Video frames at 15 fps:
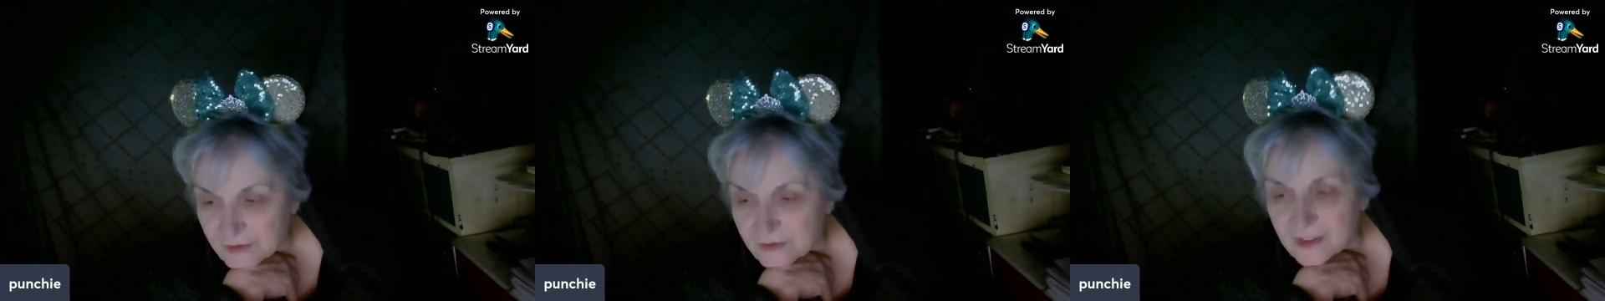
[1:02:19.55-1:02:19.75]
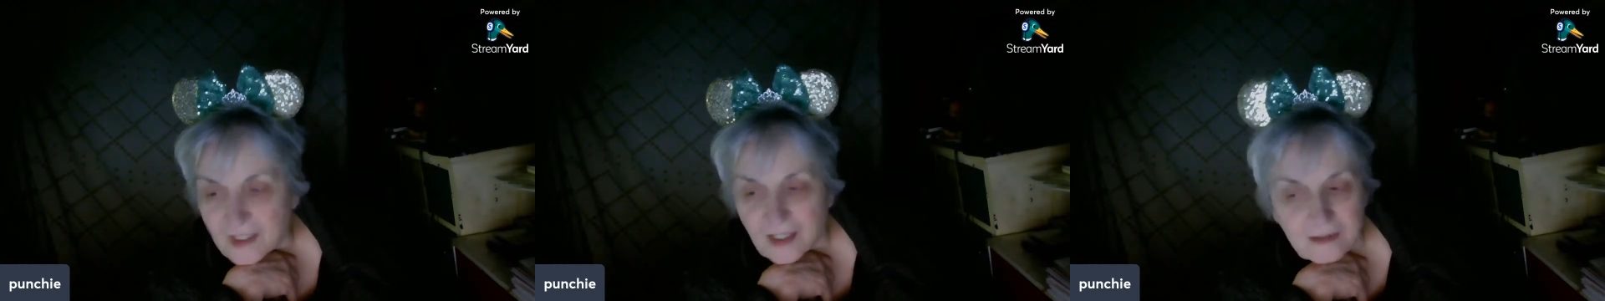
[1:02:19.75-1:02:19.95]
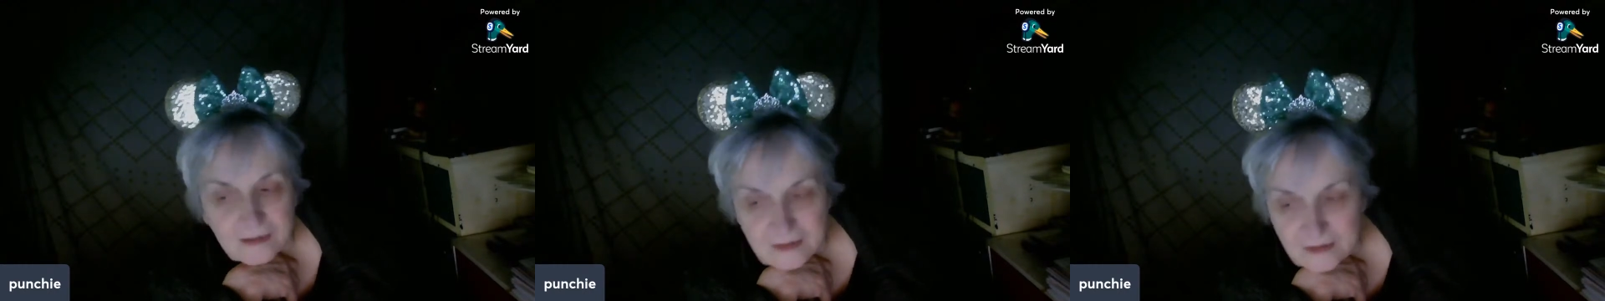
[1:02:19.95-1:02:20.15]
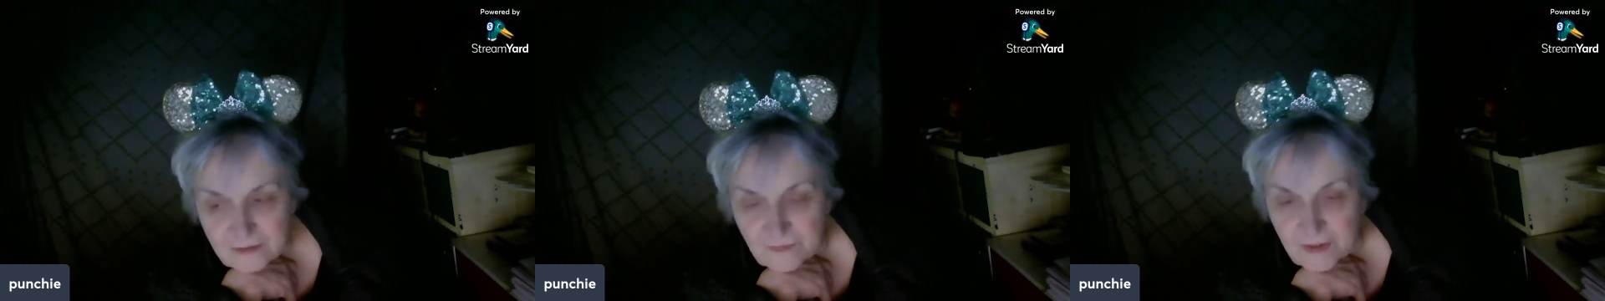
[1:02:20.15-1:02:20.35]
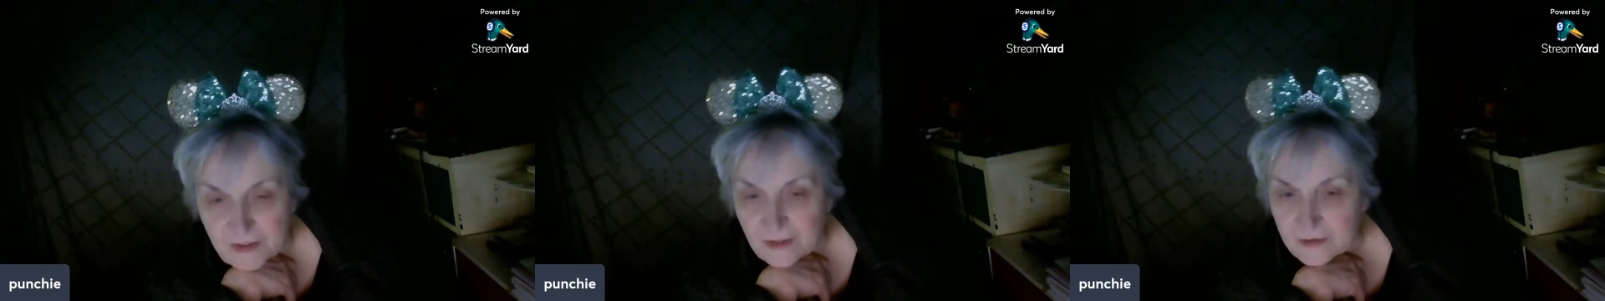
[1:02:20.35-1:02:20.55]
Yeah, this is
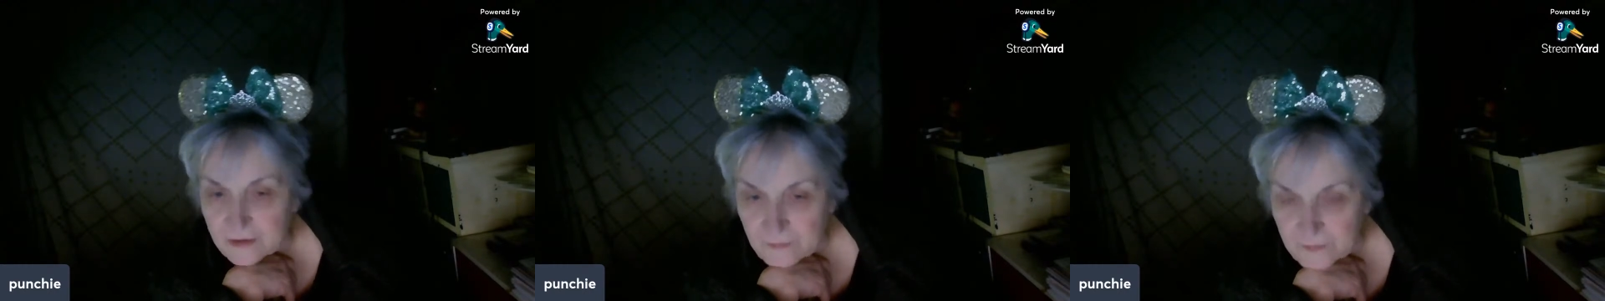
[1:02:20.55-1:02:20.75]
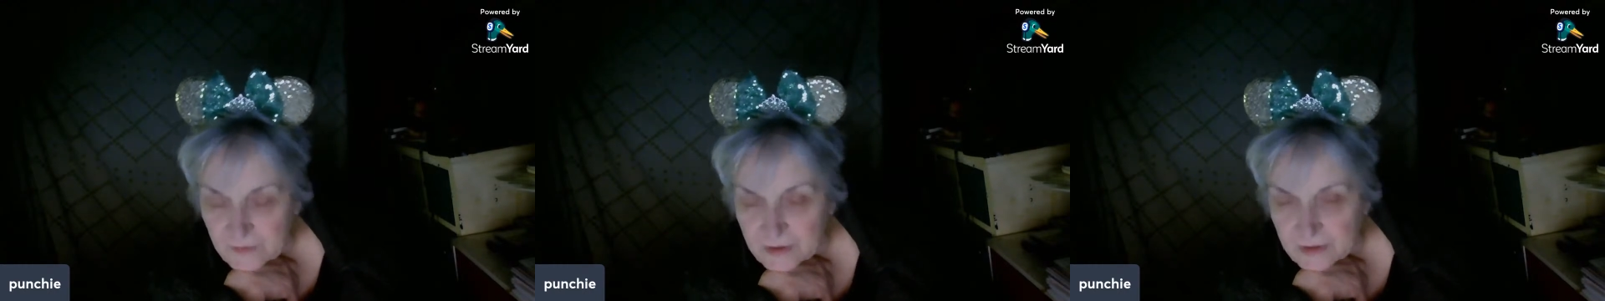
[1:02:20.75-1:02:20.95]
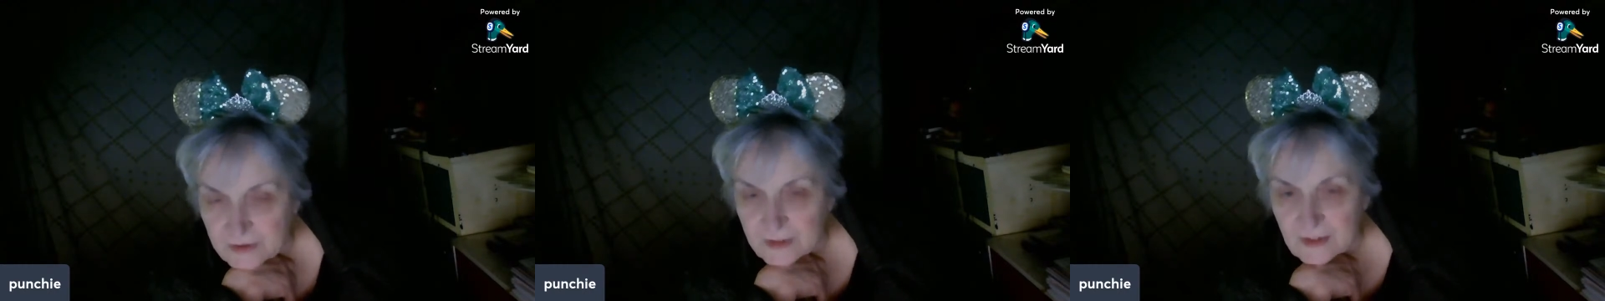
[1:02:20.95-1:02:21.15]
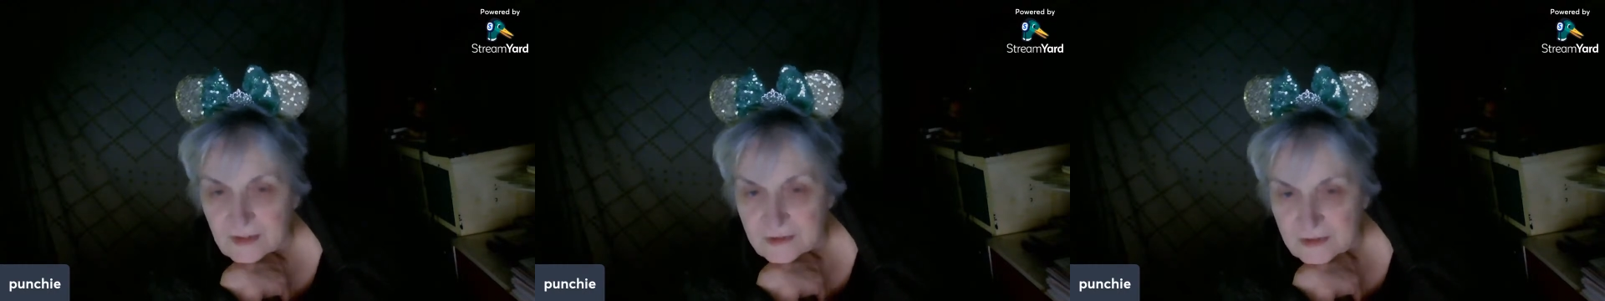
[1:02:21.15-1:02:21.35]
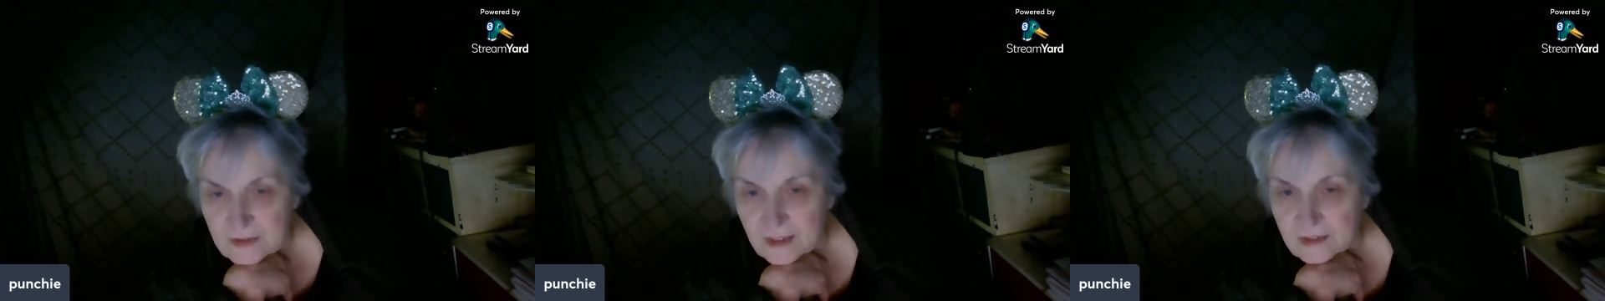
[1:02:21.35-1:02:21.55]
my younger brother, and
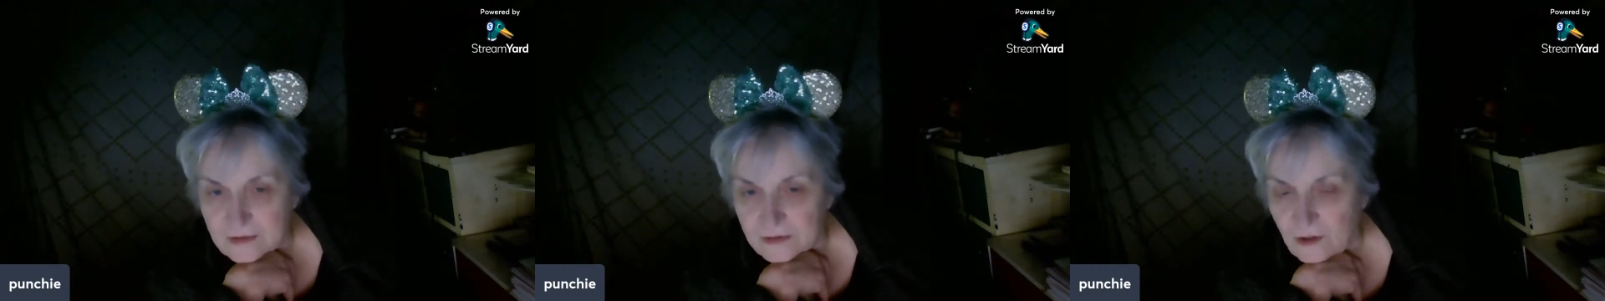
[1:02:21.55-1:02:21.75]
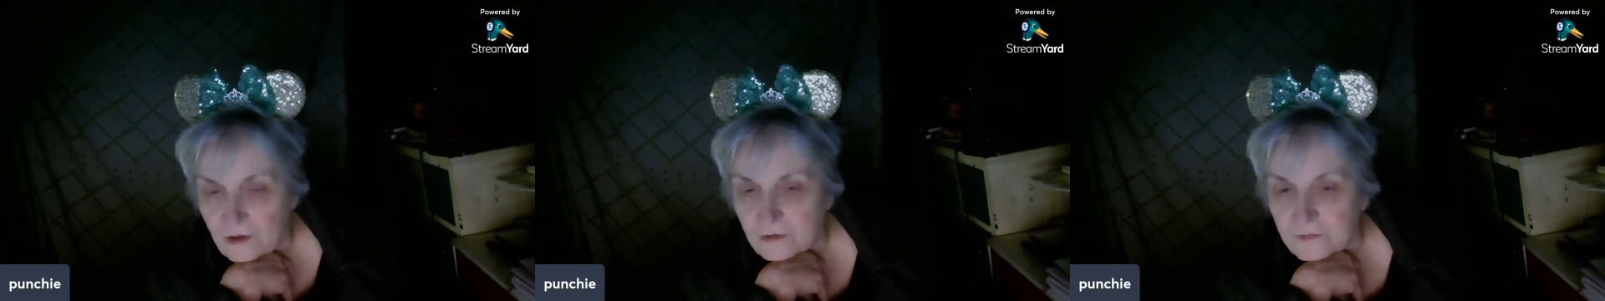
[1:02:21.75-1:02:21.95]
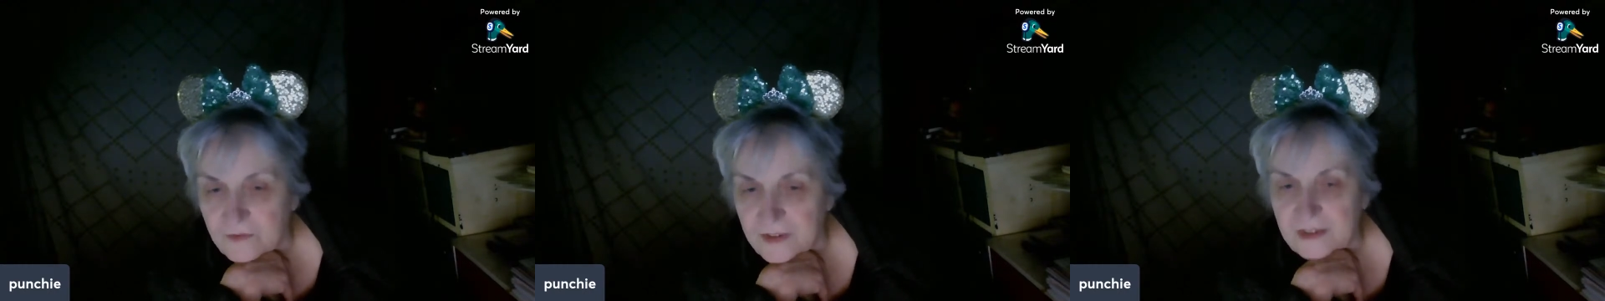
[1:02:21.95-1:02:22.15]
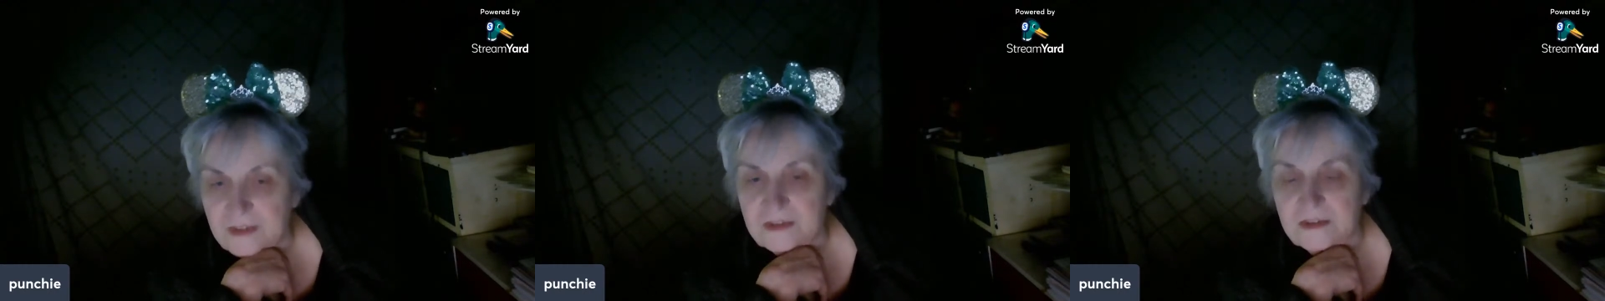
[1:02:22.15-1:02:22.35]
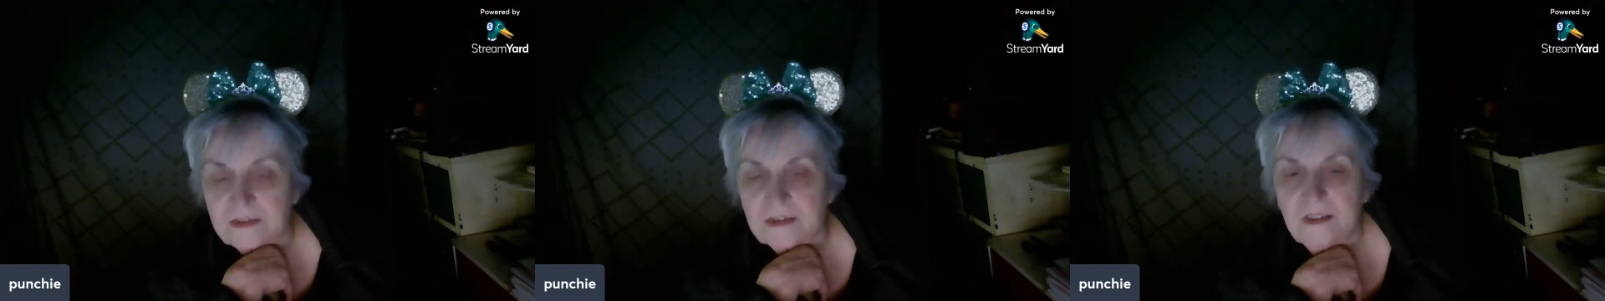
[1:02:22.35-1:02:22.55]
he's
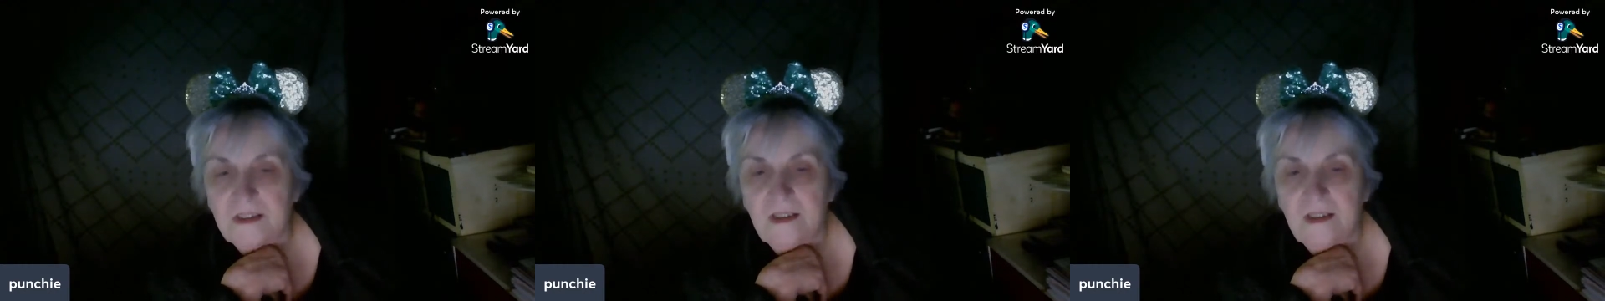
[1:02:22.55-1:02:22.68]
always